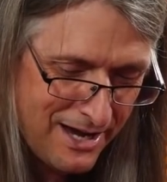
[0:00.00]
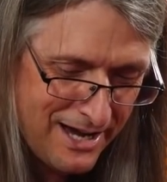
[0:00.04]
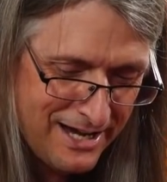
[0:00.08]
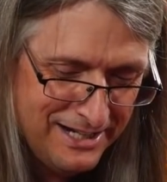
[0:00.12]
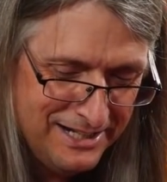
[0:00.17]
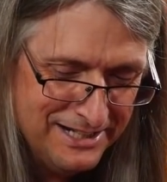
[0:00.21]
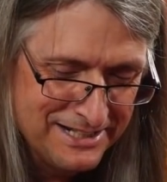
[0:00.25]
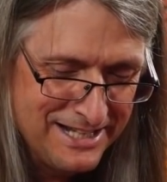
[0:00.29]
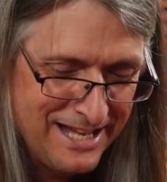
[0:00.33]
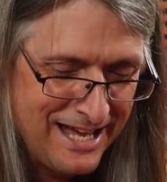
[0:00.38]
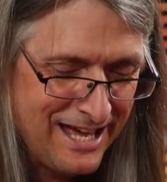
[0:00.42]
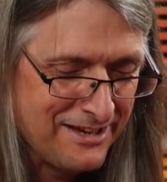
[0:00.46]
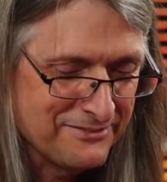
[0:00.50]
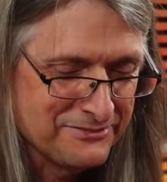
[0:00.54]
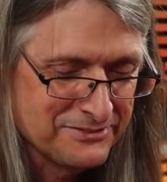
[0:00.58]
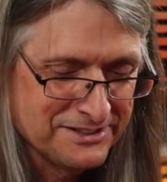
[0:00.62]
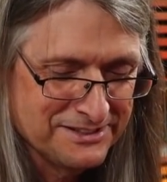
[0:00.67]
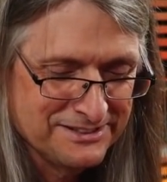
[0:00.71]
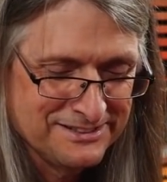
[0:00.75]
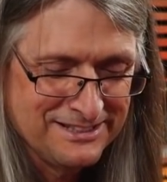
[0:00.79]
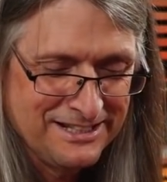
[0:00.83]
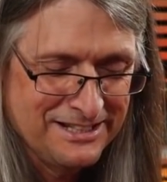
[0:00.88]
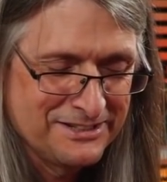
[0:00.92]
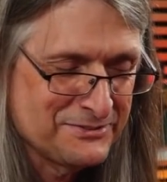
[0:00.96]
yeah, I didn't have
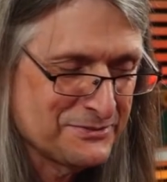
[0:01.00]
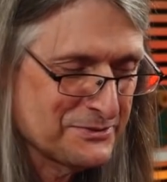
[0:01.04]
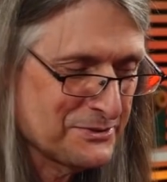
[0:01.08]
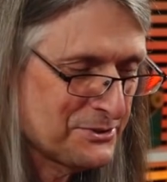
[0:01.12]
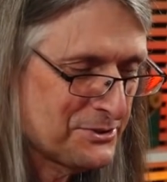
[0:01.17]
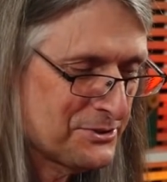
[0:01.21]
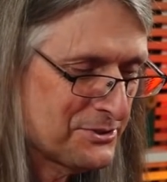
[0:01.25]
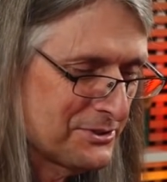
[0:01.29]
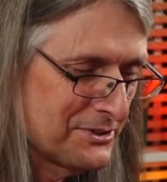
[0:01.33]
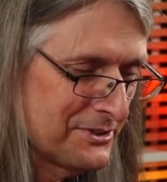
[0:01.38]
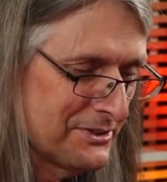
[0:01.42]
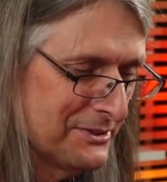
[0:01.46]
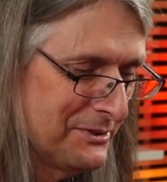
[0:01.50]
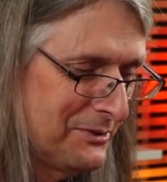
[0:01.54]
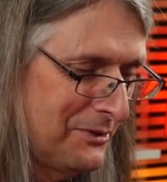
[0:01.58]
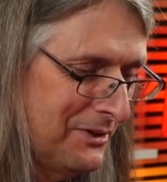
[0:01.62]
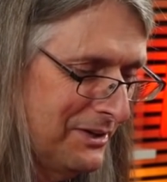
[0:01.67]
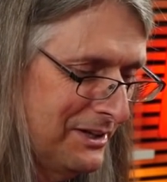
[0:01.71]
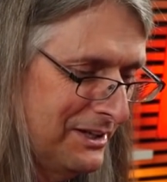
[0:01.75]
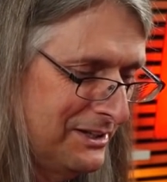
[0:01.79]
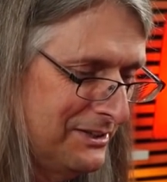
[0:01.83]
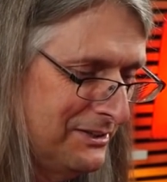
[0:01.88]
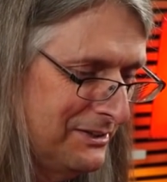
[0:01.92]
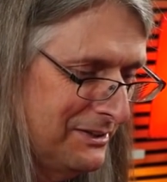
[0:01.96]
it. That's for sure. As